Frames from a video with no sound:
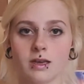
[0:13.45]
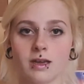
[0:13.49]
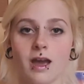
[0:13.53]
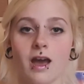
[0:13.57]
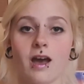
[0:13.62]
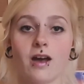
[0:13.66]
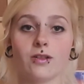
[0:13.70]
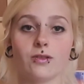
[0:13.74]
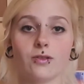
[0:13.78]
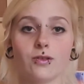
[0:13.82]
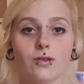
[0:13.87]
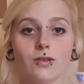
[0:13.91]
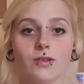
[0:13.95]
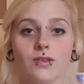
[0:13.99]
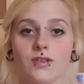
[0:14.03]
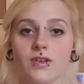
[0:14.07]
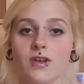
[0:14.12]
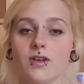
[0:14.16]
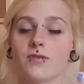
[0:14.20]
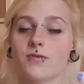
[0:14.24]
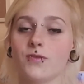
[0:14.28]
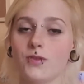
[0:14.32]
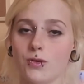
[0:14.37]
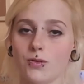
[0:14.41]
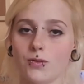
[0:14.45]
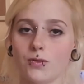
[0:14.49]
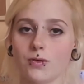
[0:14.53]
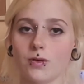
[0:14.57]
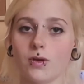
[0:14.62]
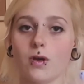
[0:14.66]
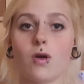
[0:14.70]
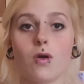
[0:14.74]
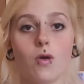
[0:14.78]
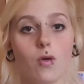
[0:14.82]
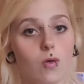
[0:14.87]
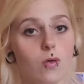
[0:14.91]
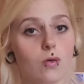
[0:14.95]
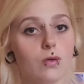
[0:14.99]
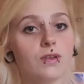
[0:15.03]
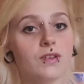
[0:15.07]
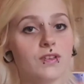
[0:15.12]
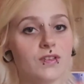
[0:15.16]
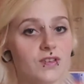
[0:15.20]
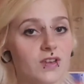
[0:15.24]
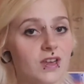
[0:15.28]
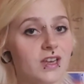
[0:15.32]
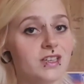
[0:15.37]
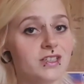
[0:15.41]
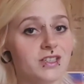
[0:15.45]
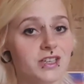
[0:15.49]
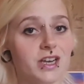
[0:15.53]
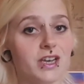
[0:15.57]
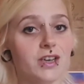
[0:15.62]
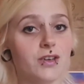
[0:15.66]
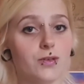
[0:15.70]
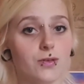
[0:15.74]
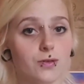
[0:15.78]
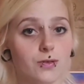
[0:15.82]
Carl Gustav Jung, or C.J.